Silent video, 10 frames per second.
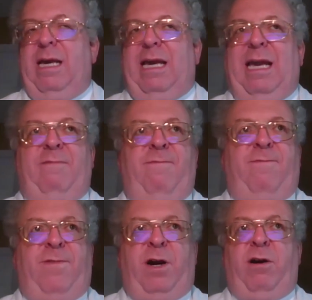in
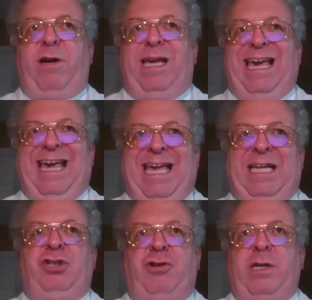very
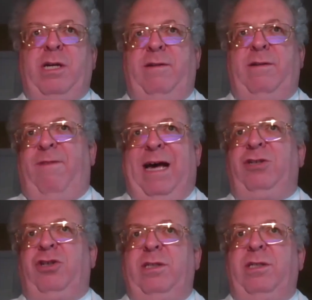intricate
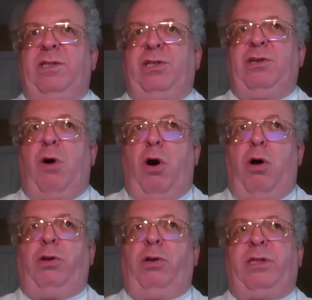fashions to
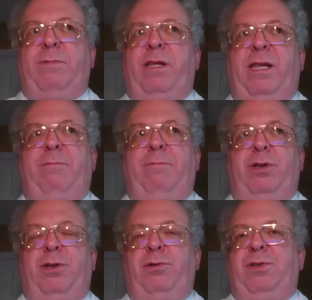ultimately
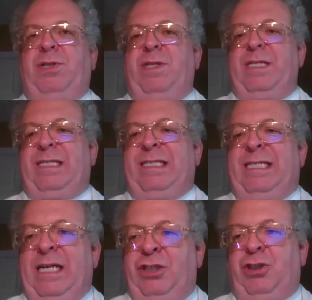produce the
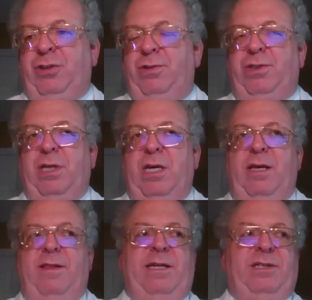tissues,
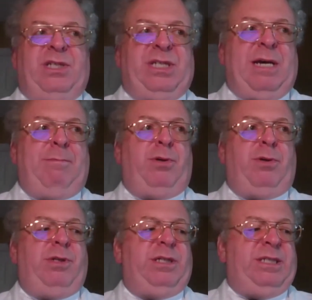the
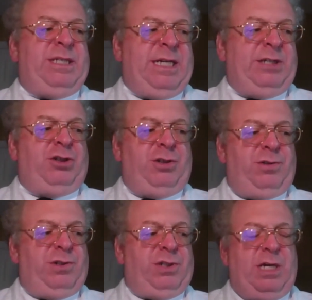assembled
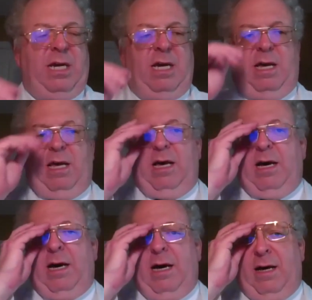tissues
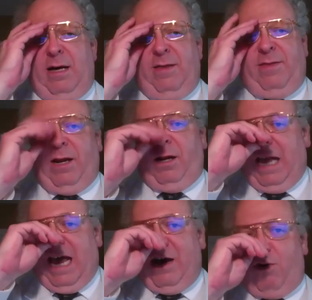that
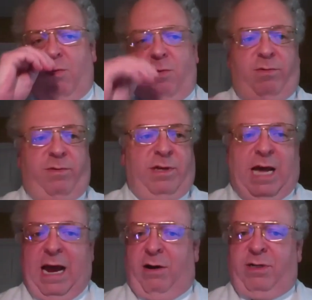allow
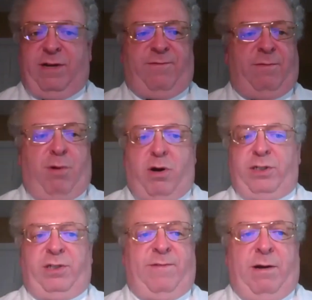our different
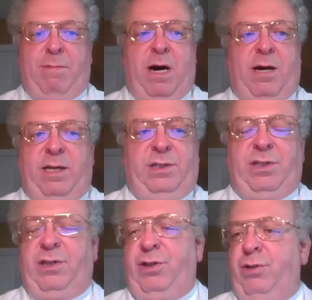parts of our bodies
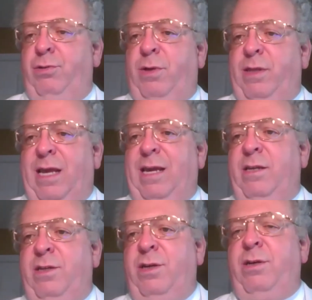to do what they
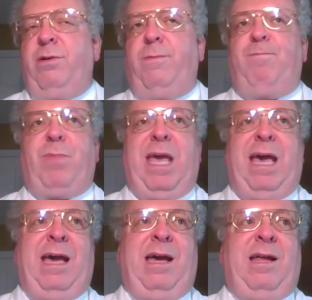can do.
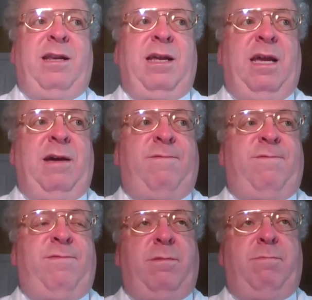And
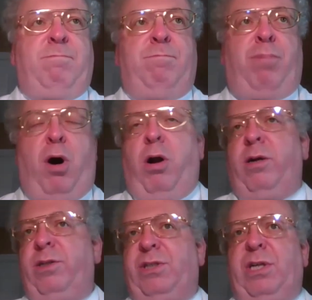if the
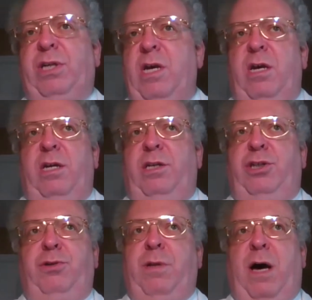parts
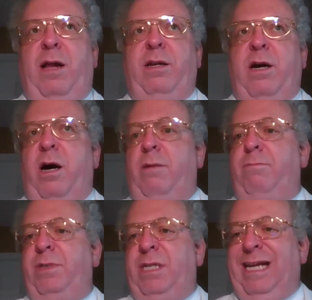do not
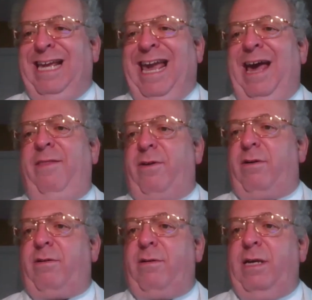come
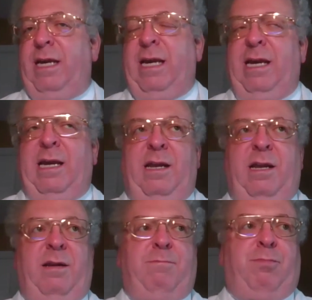together
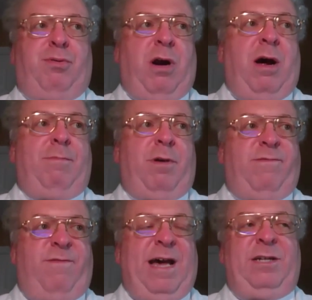in proper
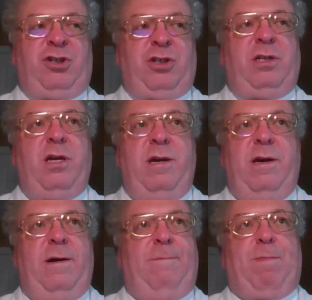fashion,
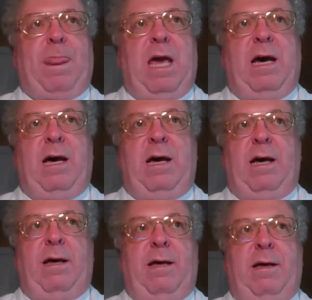
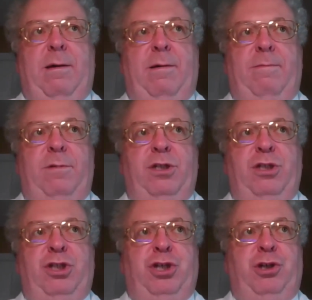
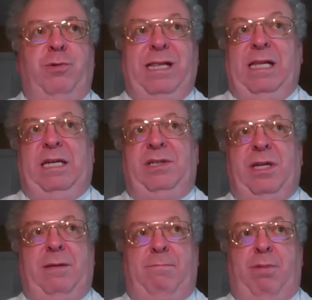due at
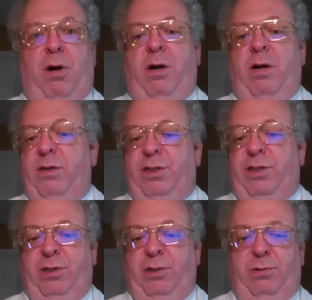least in part
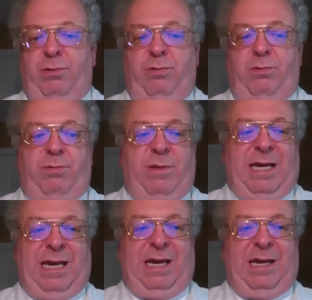to
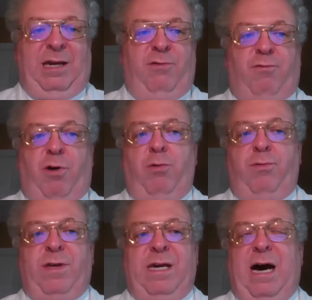the
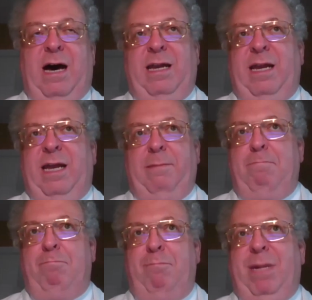growth
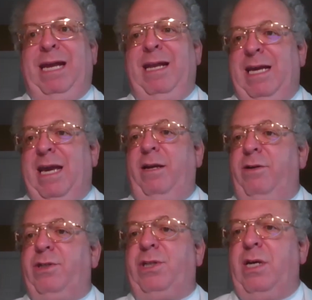guiding
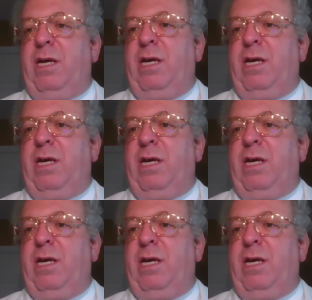mediators